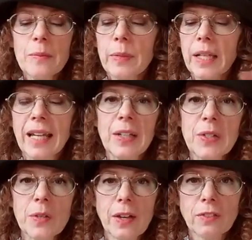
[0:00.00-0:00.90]
But I can
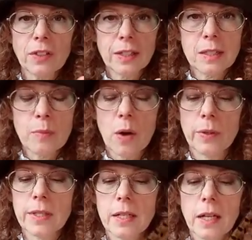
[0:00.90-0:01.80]
also get really small
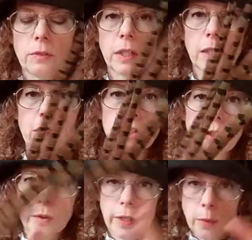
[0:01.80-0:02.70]
ones, and I really
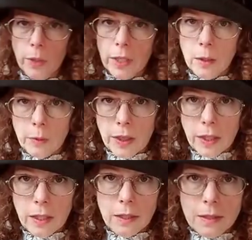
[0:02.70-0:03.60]
enjoy working with
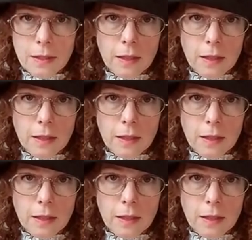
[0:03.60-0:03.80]
these.